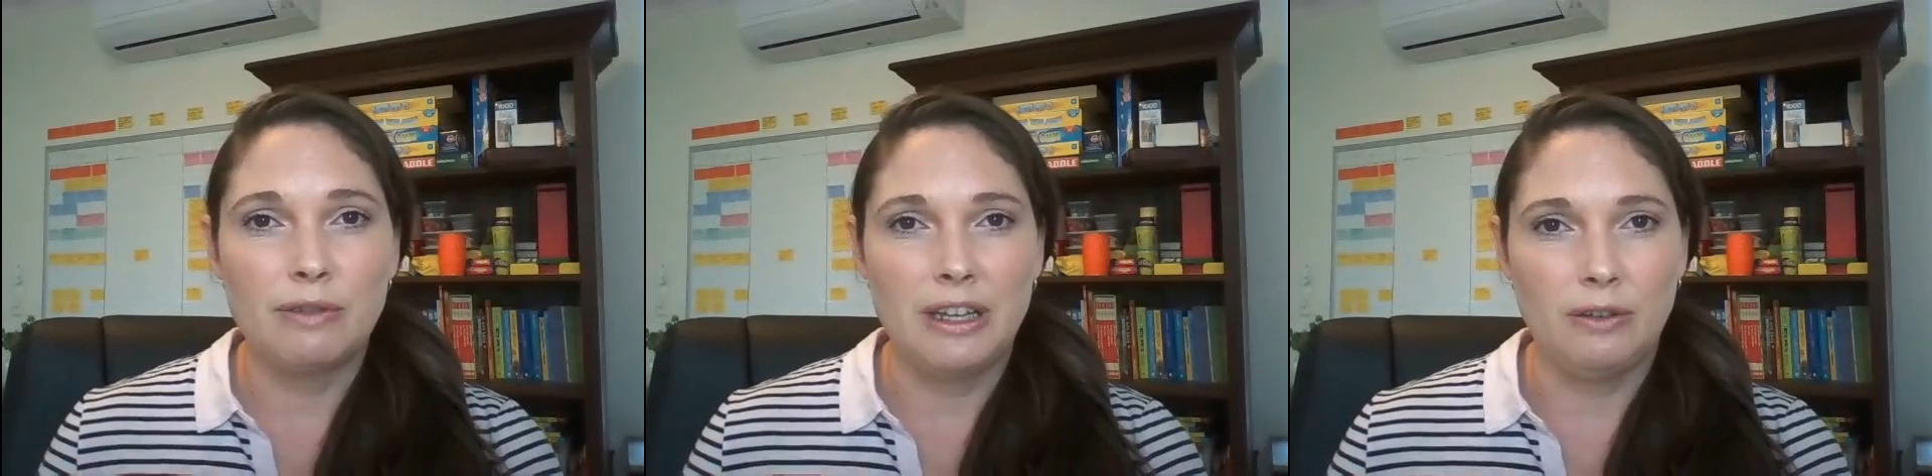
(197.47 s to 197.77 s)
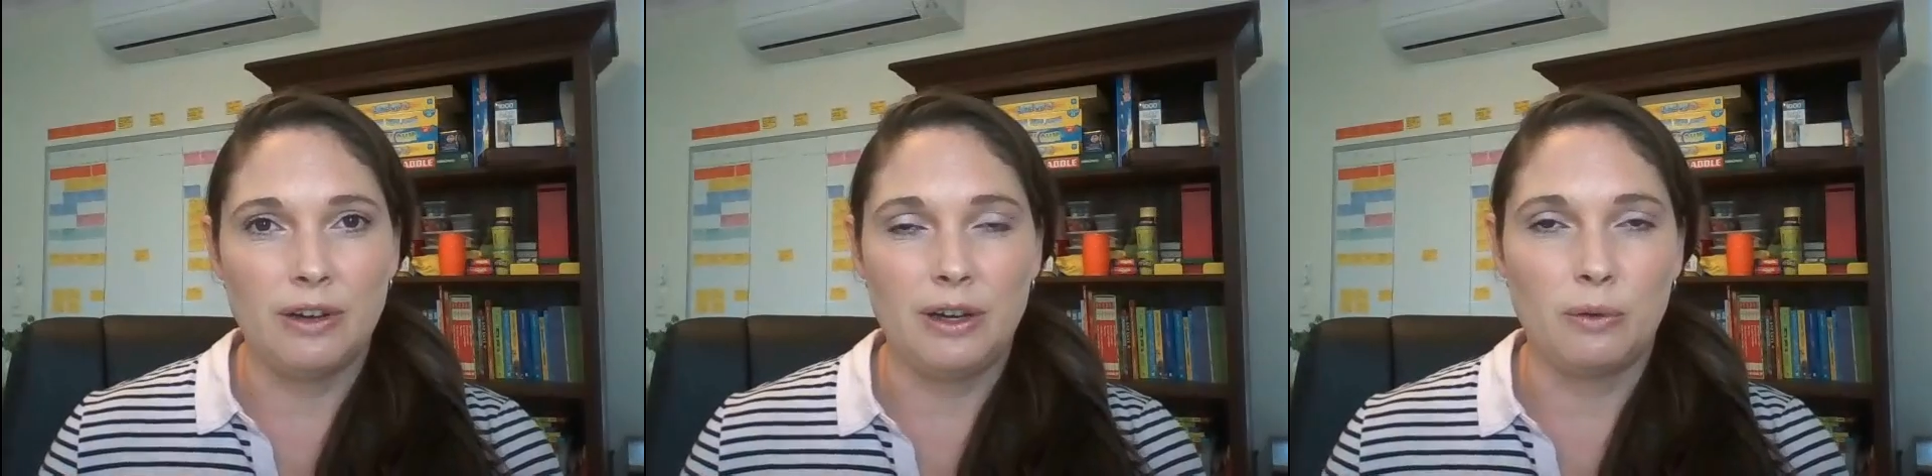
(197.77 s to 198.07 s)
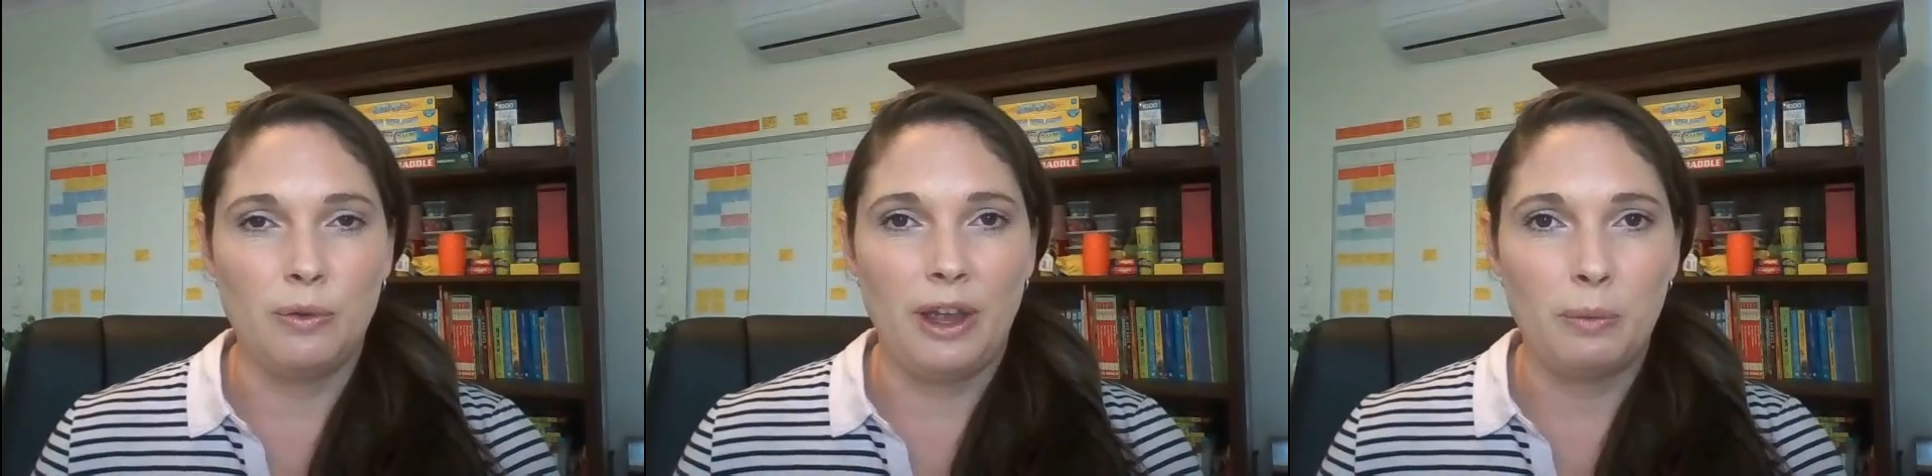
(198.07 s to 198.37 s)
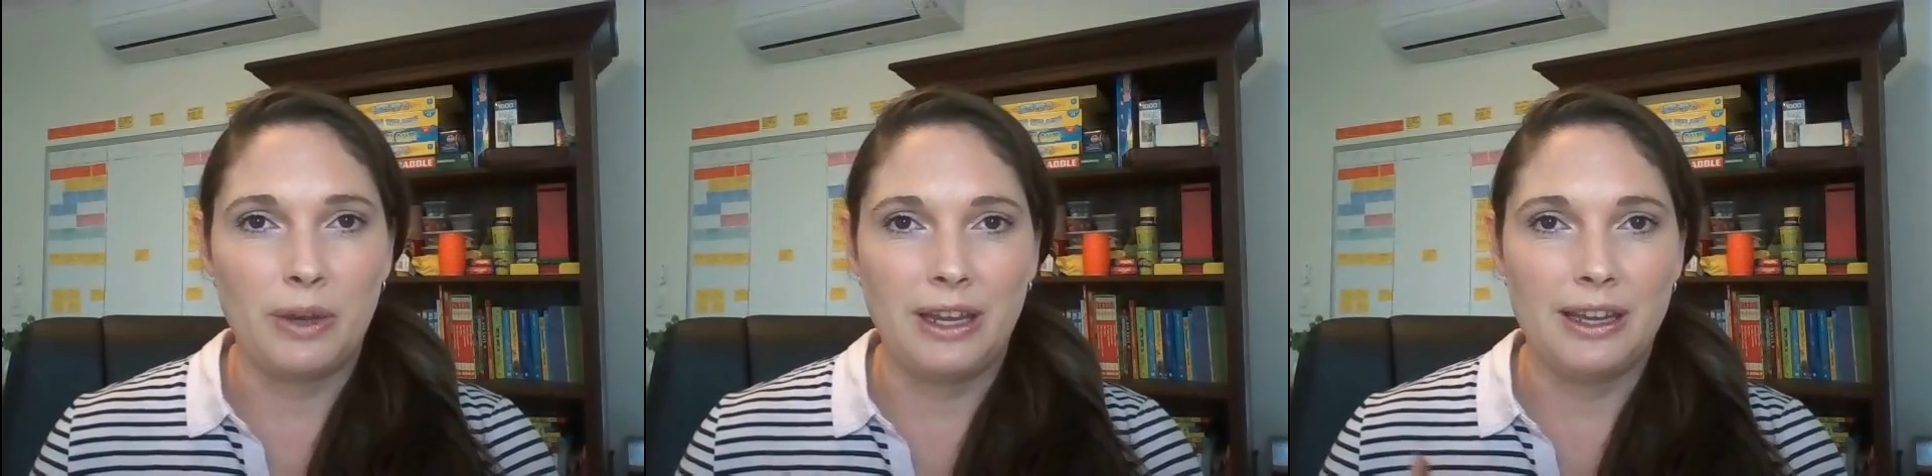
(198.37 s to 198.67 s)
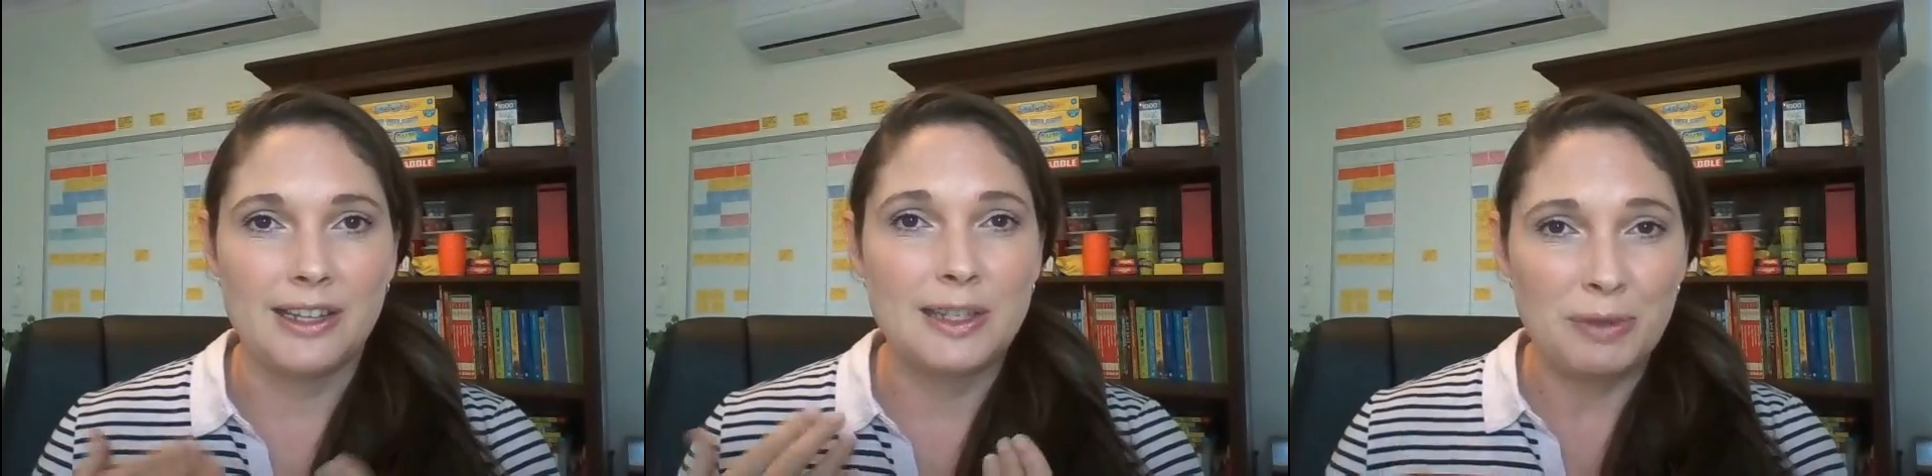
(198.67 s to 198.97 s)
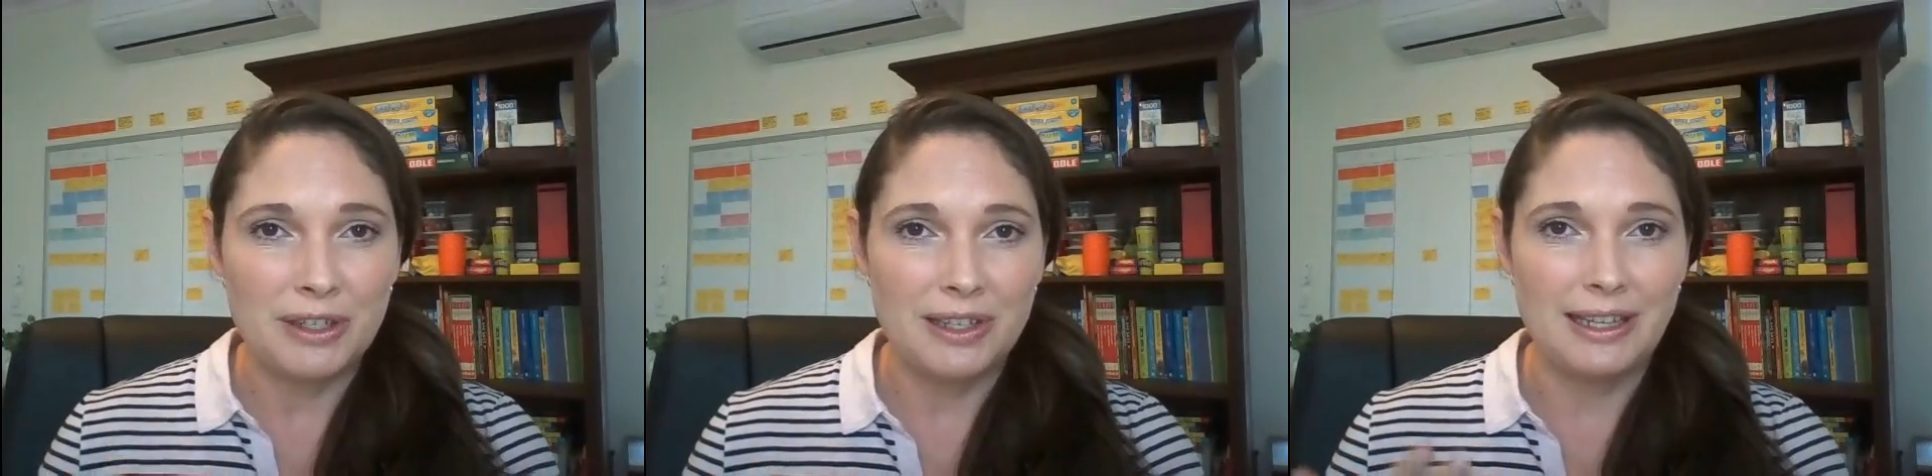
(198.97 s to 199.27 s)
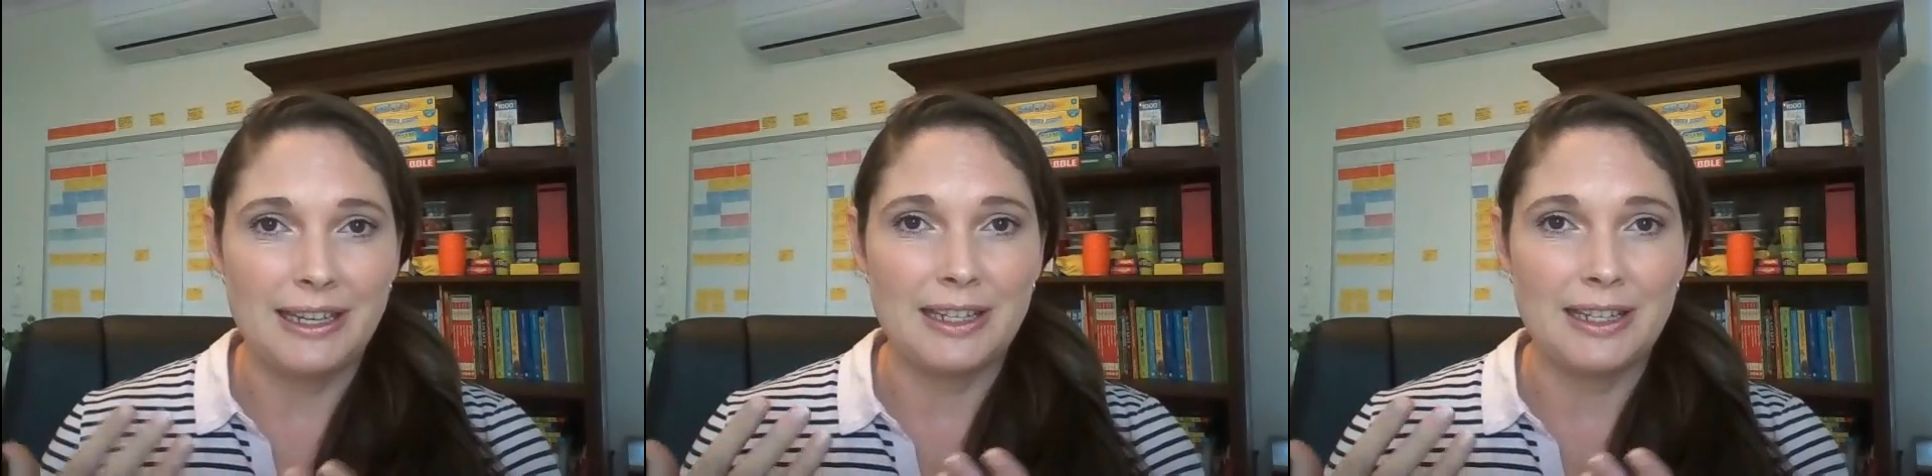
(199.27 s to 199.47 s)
really critical that we explicitly